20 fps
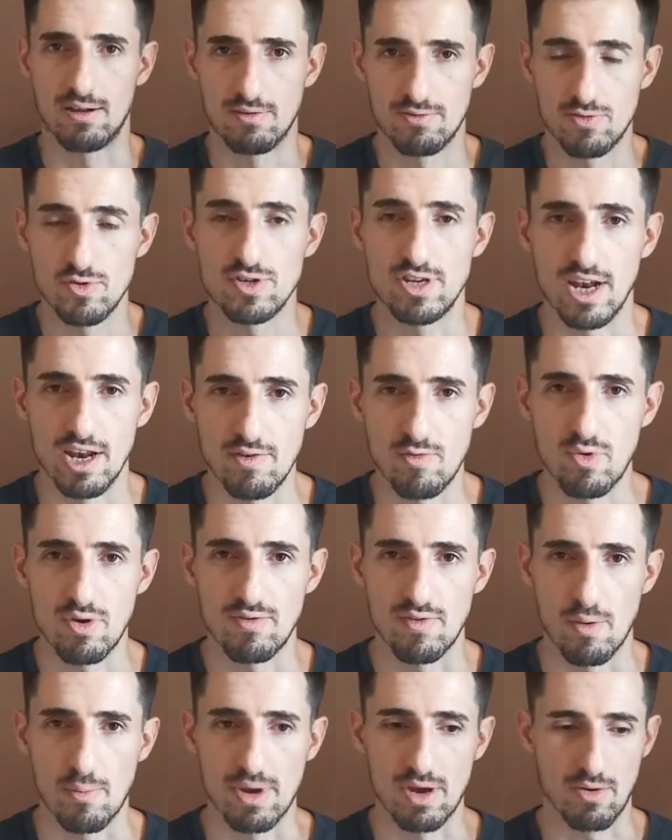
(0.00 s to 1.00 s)
food delivery
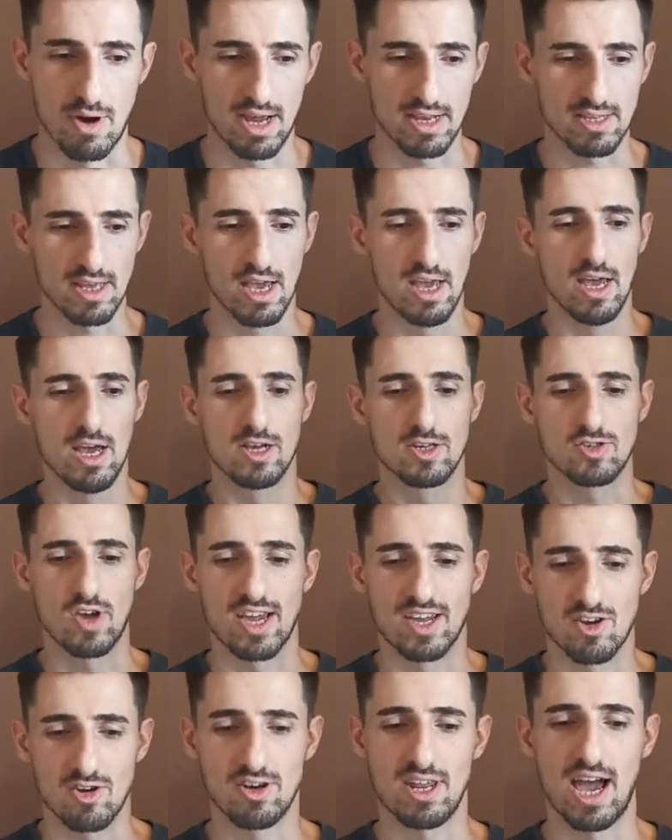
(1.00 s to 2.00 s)
for me, right? So
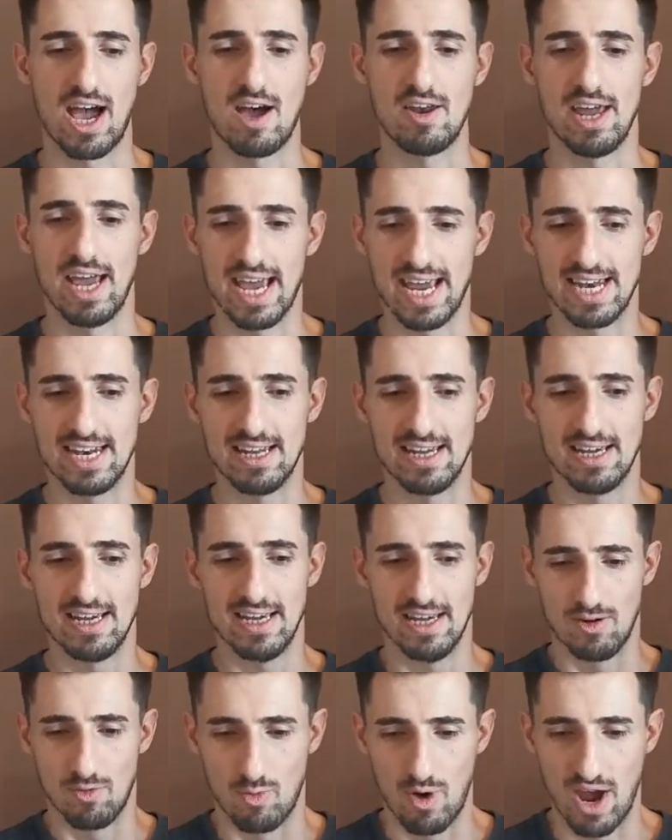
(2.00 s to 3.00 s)
I go down, and
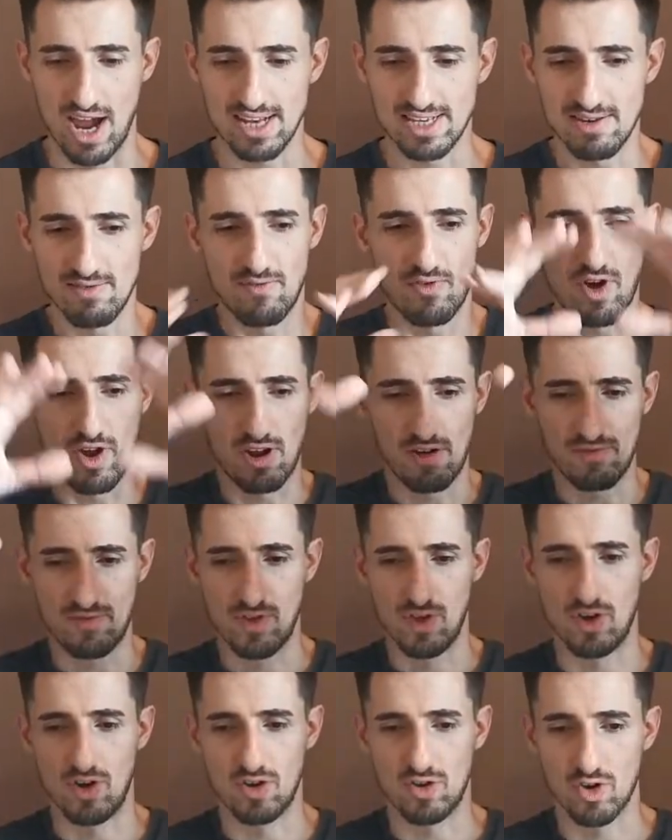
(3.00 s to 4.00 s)
right in front of
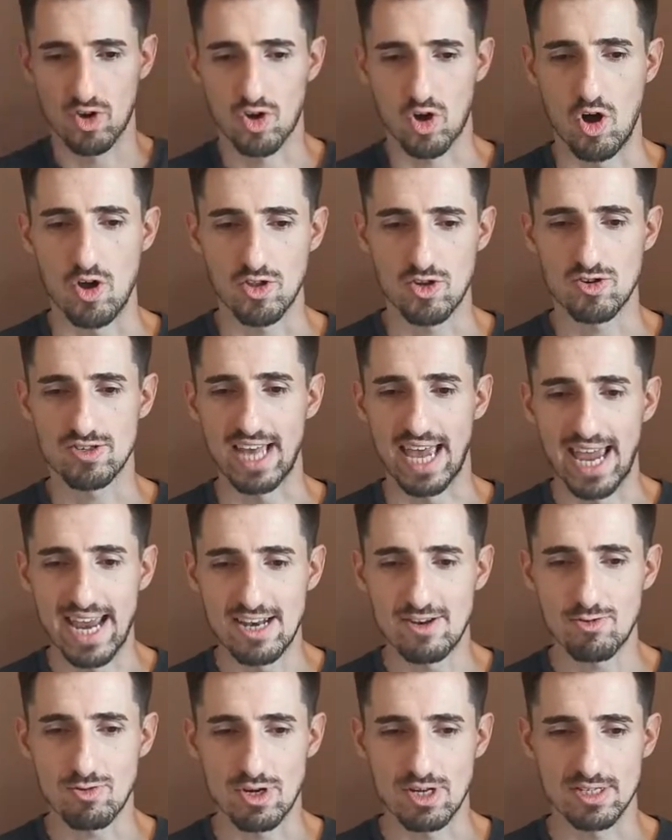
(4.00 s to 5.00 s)
the condo's
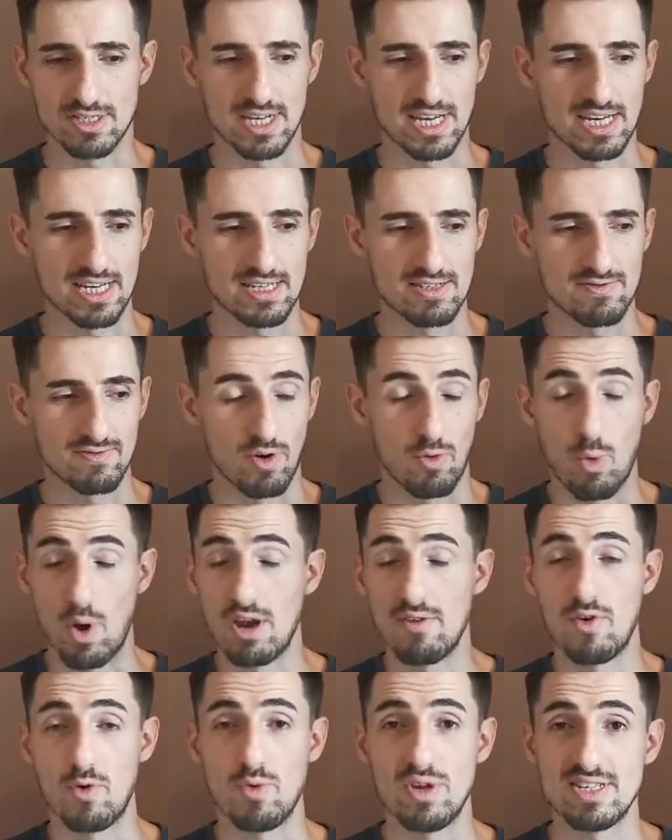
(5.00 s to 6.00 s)
entrance, there is, for
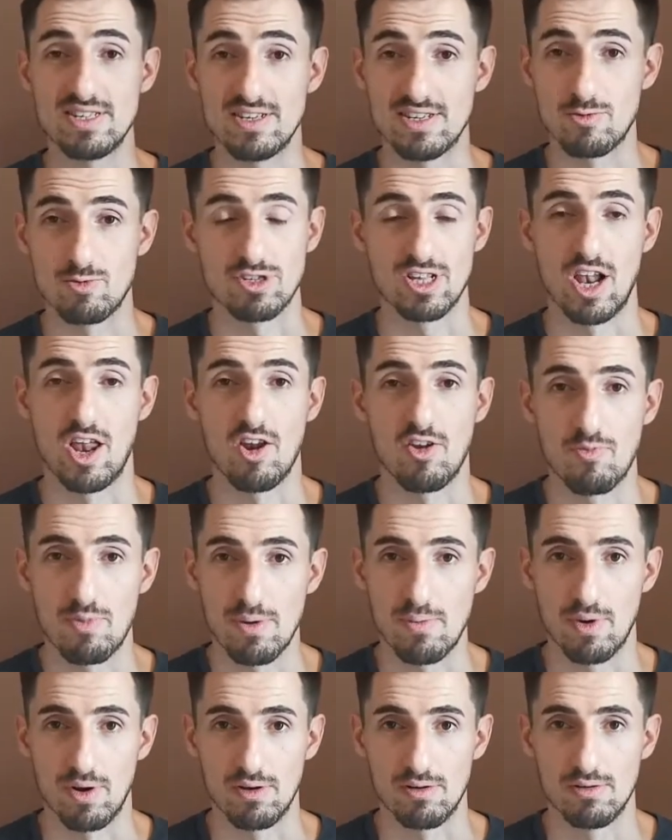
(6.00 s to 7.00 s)
whatever reason, there was a lot of
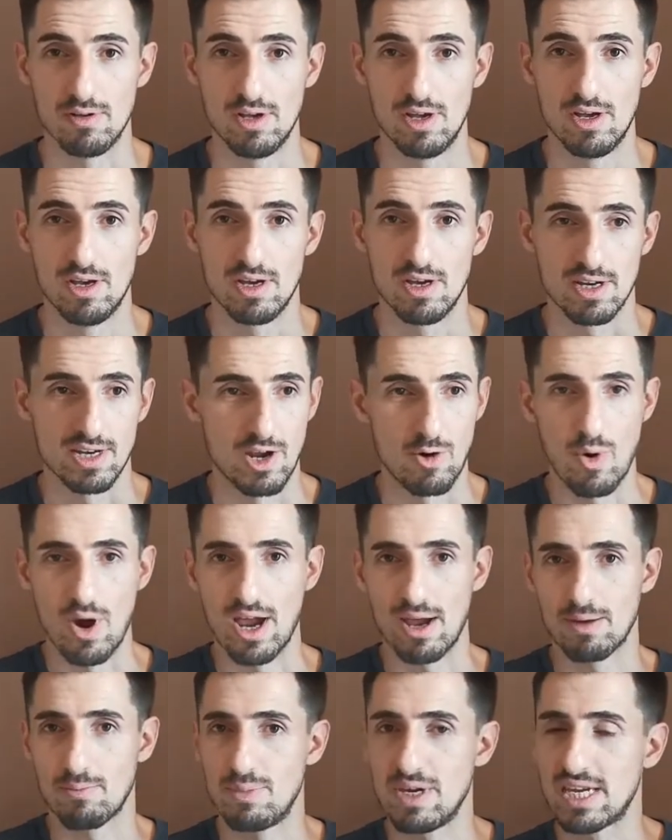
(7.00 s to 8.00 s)
people. They
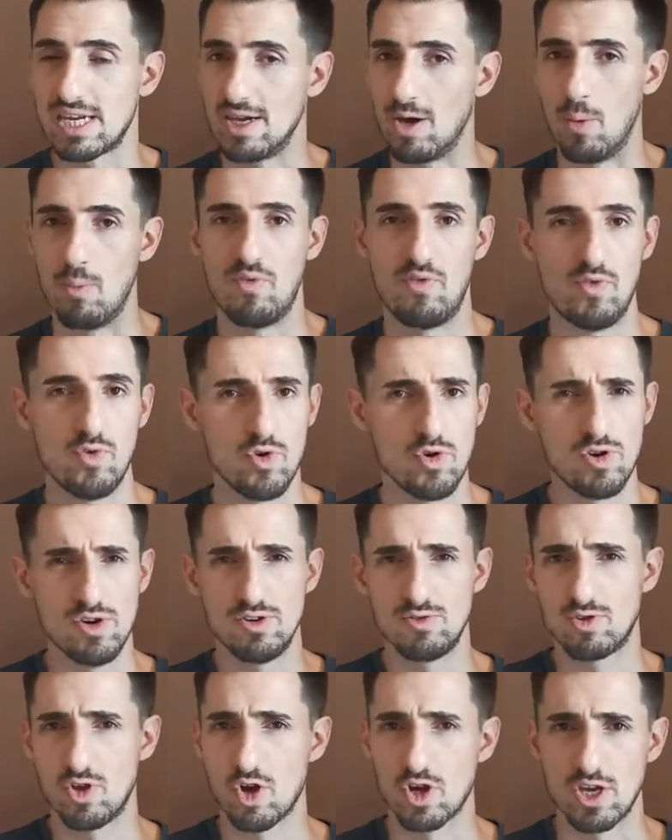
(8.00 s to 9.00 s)
were picking up
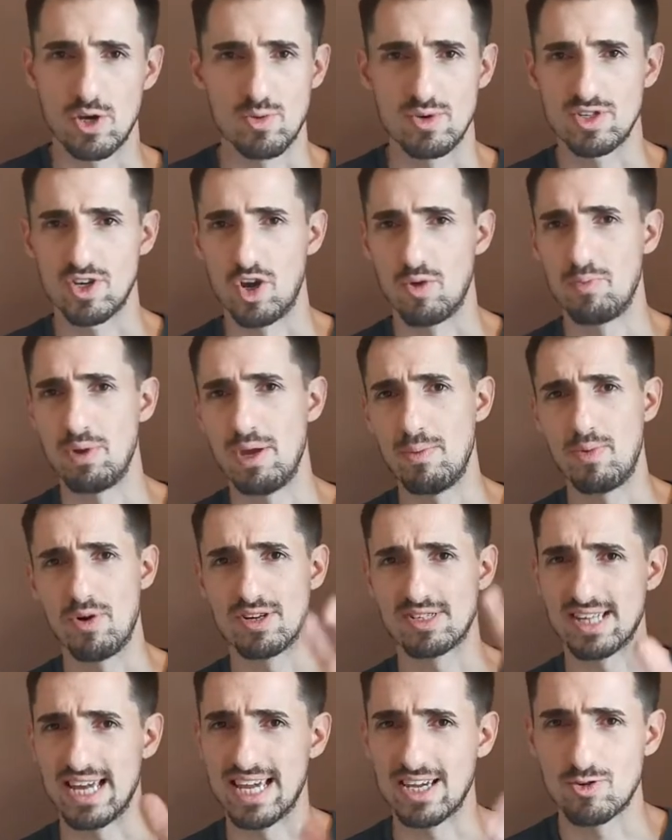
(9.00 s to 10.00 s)
food, talking with other
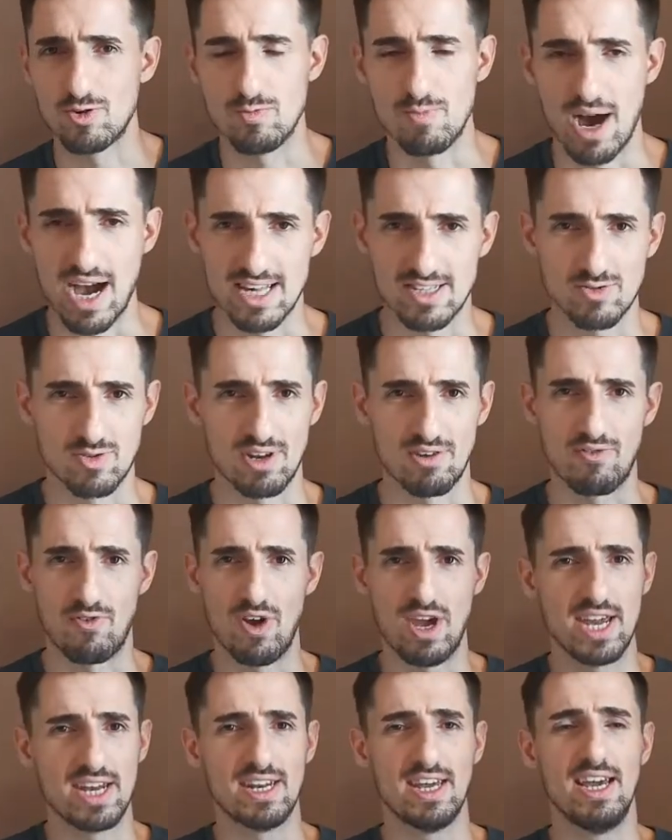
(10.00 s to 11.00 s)
people, saying goodbyes to their
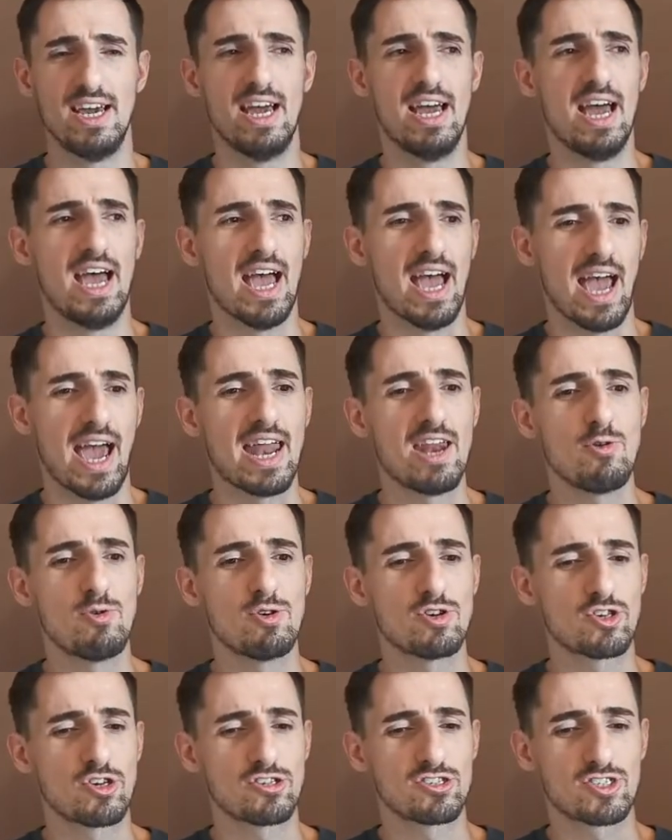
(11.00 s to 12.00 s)
friend. And it
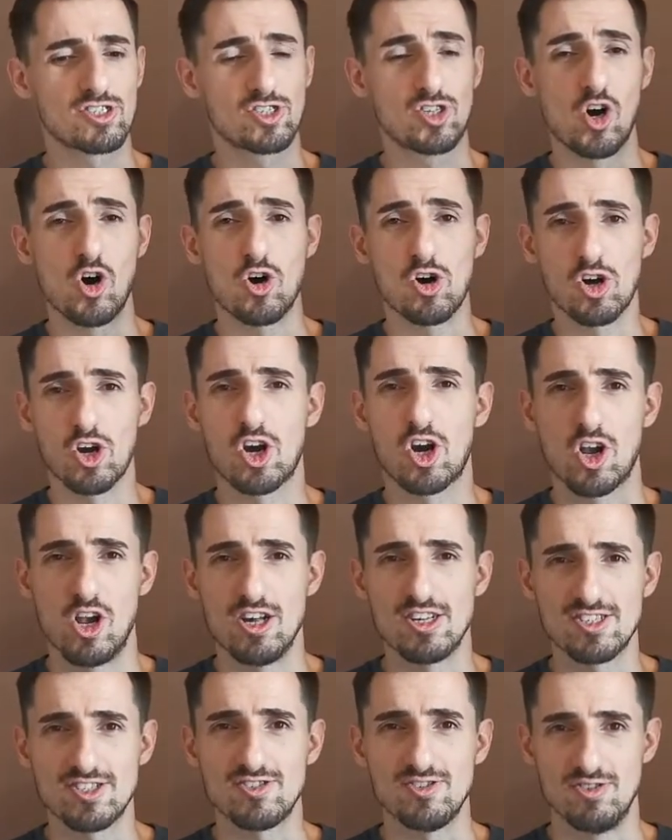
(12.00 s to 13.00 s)
was just so
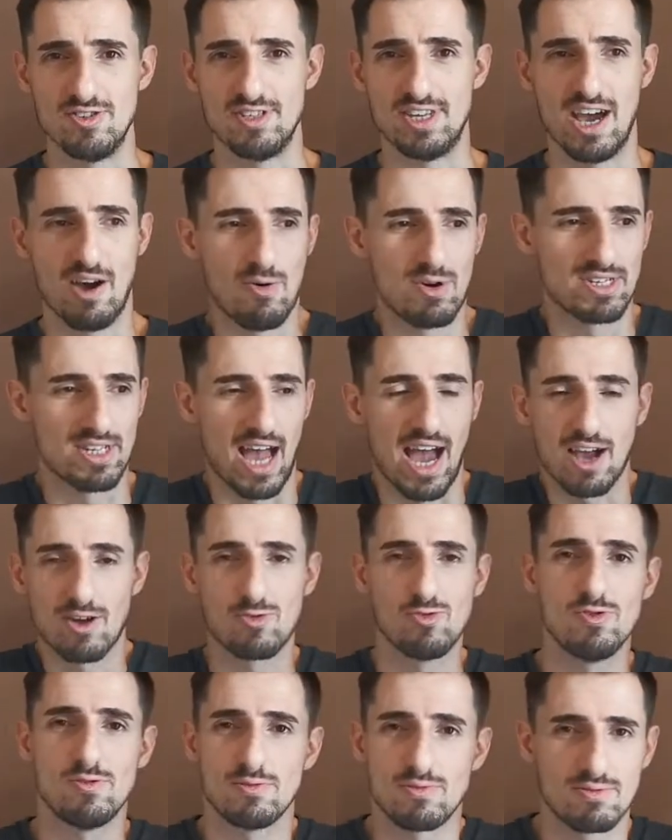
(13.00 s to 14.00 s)
clustered that I
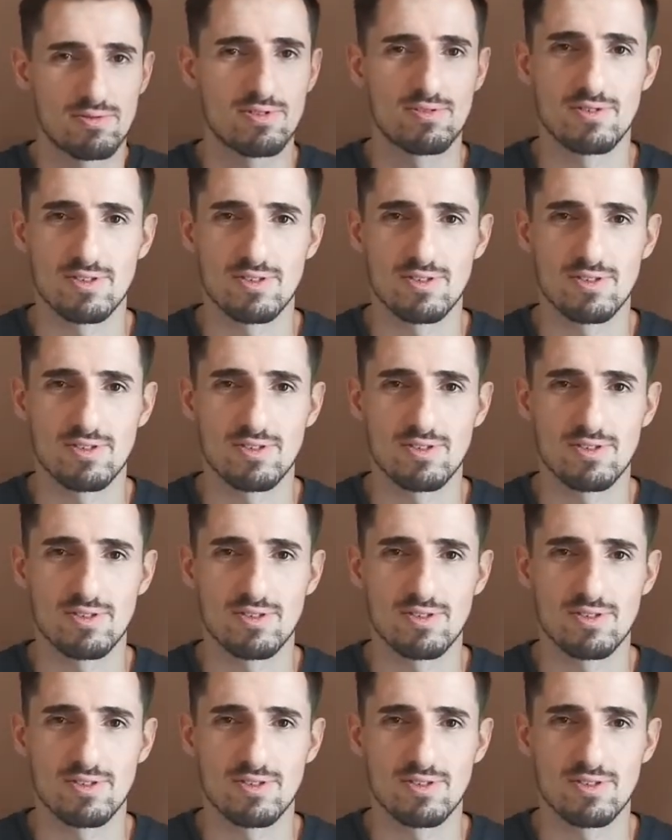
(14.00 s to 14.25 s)
couldn't